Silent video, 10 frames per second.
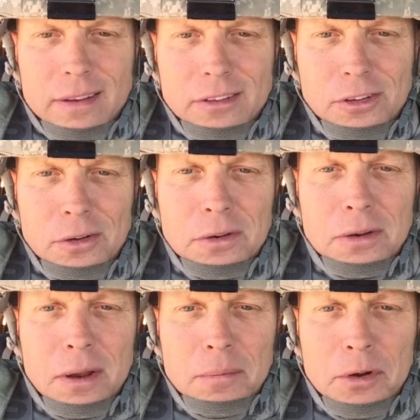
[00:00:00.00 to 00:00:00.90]

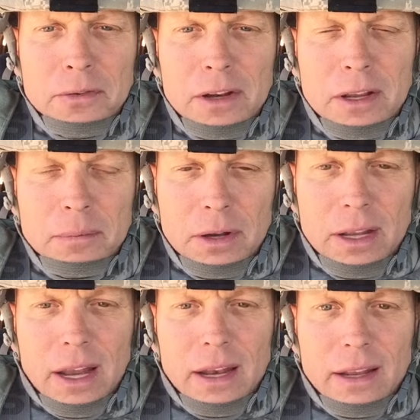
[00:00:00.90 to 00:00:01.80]
shooting, moving, and
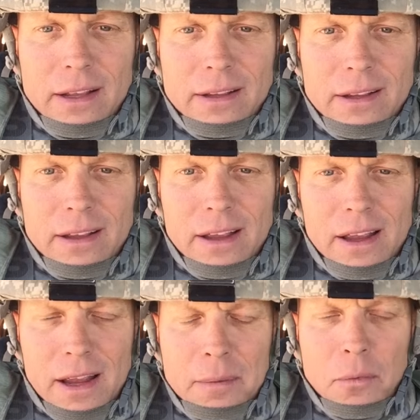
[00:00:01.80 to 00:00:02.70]
communicating,
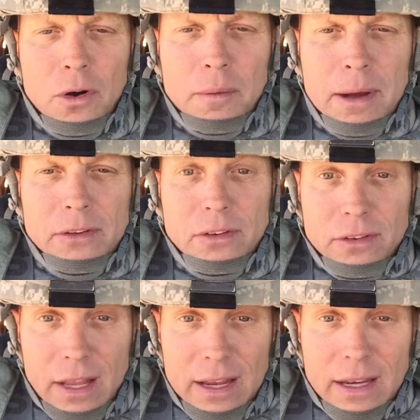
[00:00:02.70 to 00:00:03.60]
and more about
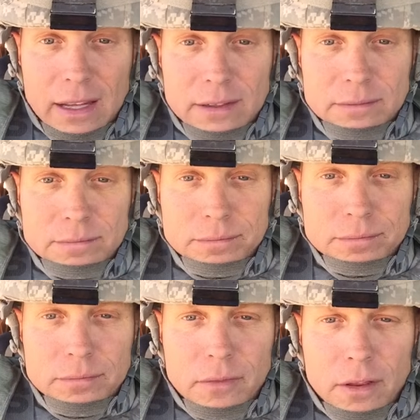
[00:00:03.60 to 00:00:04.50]
sustaining
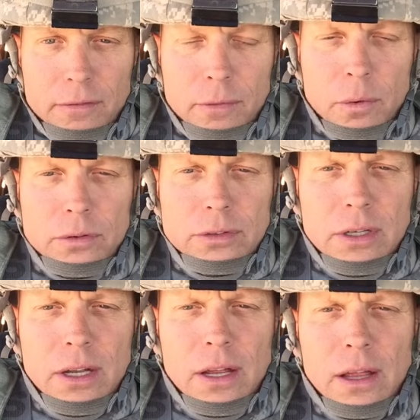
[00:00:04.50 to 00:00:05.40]
the force.
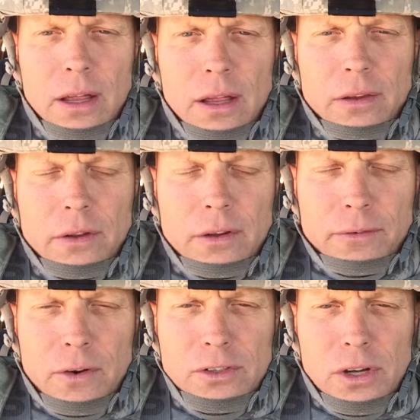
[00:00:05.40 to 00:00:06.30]
So your
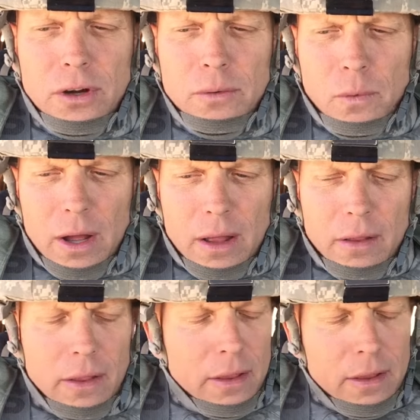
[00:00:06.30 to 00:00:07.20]
first sergeant,
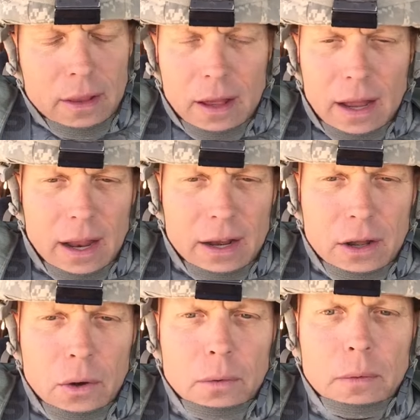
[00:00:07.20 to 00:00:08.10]
while I
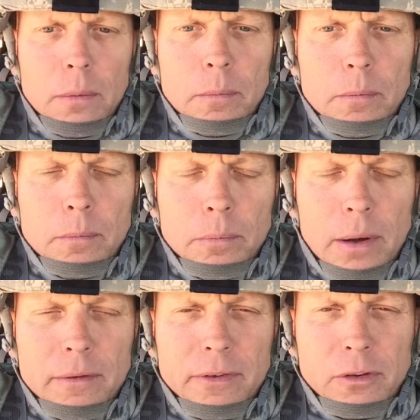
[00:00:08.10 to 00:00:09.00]
know
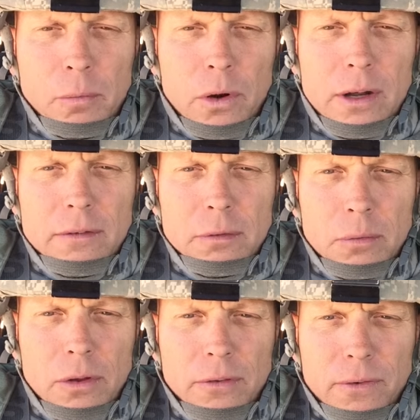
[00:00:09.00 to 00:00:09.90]
probably feels more
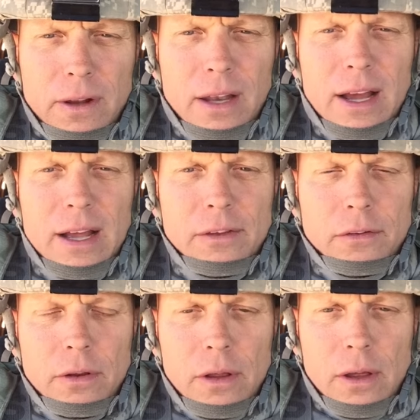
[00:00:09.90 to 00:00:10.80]
comfortable on the front lines,